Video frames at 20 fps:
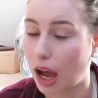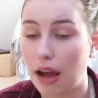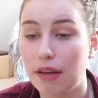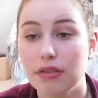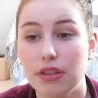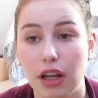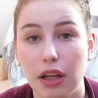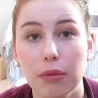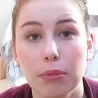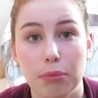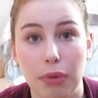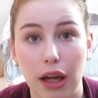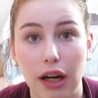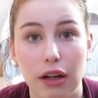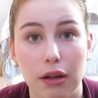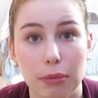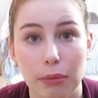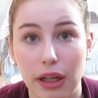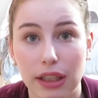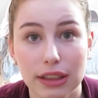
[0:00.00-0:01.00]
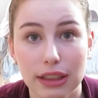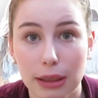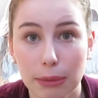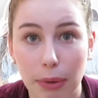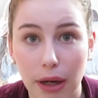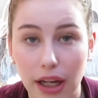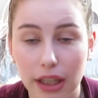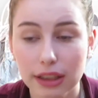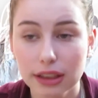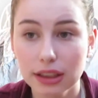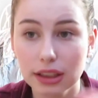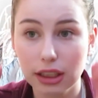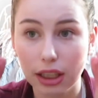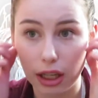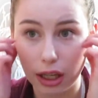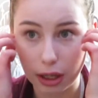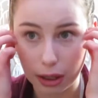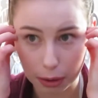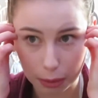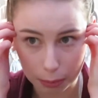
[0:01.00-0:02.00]
I've done better messy buns,
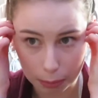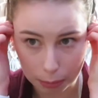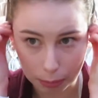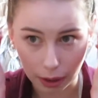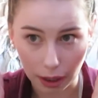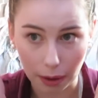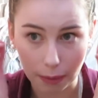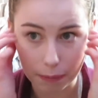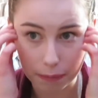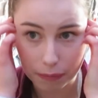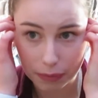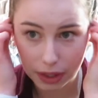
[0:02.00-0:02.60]
but,